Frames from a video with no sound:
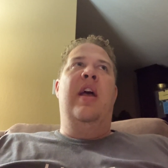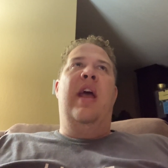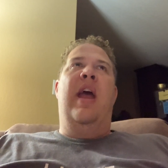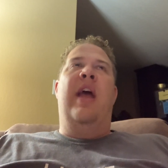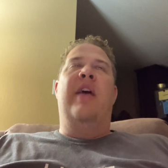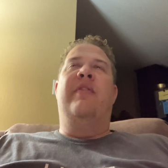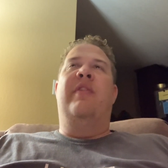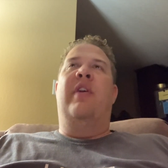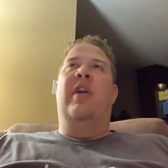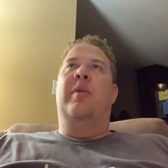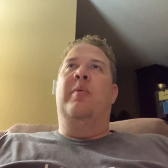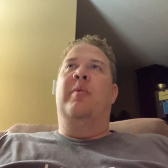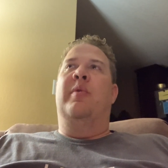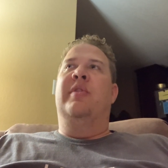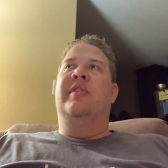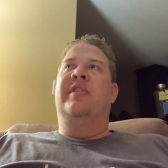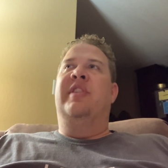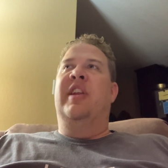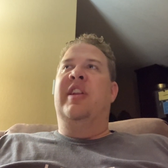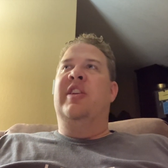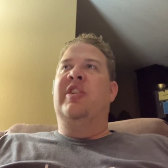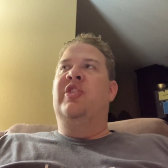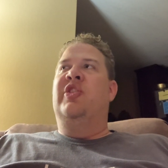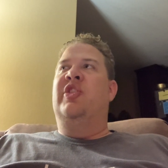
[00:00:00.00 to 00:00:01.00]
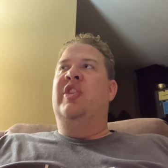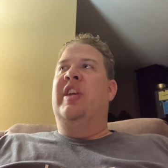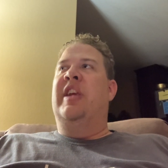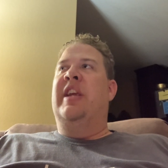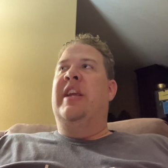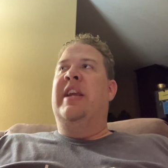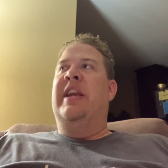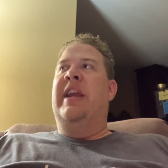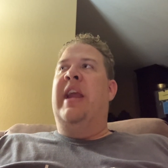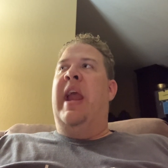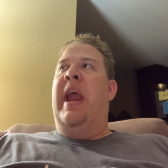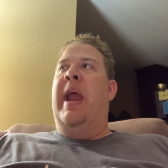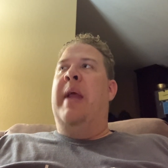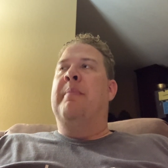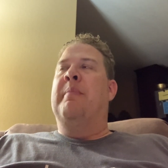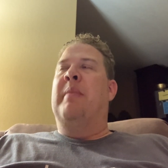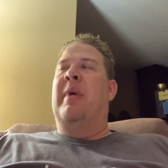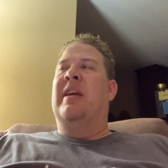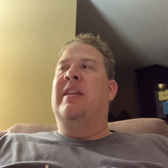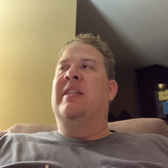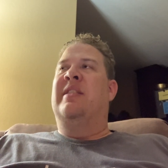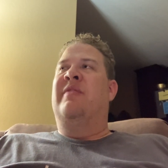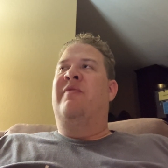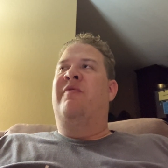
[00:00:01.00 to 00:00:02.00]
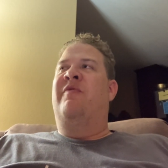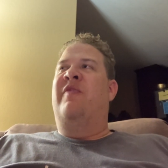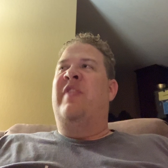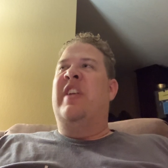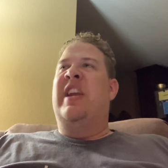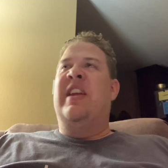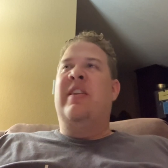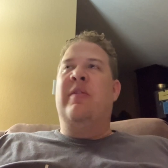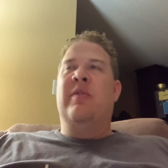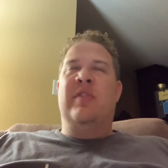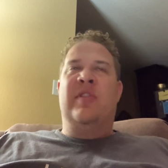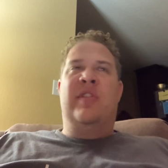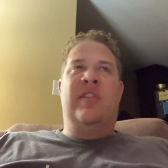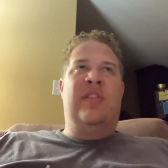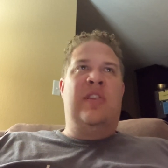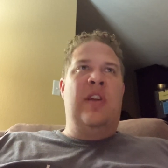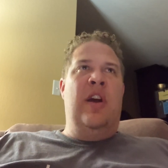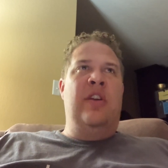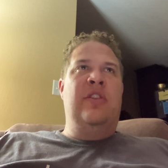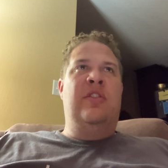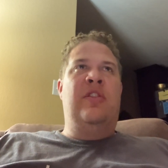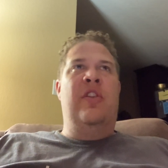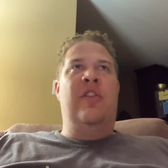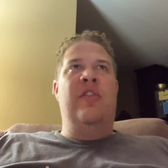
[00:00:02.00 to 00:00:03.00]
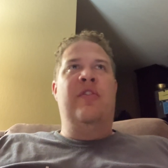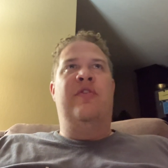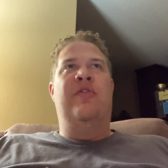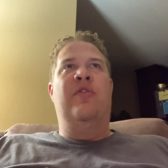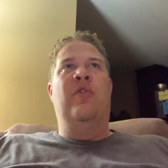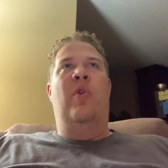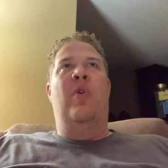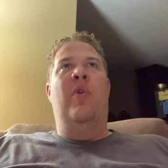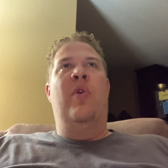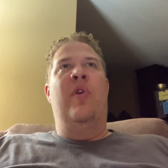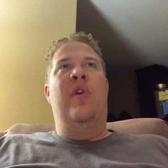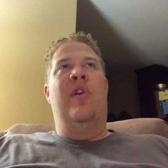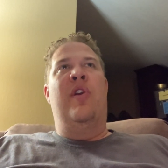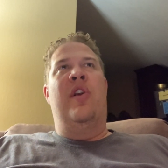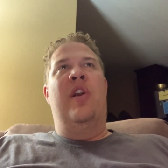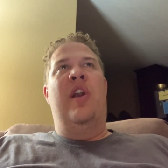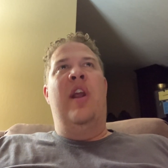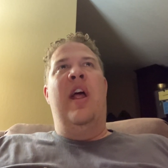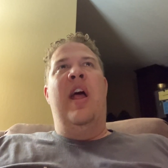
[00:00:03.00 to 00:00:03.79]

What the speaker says: and they were dingy, and my feet stuck to the floor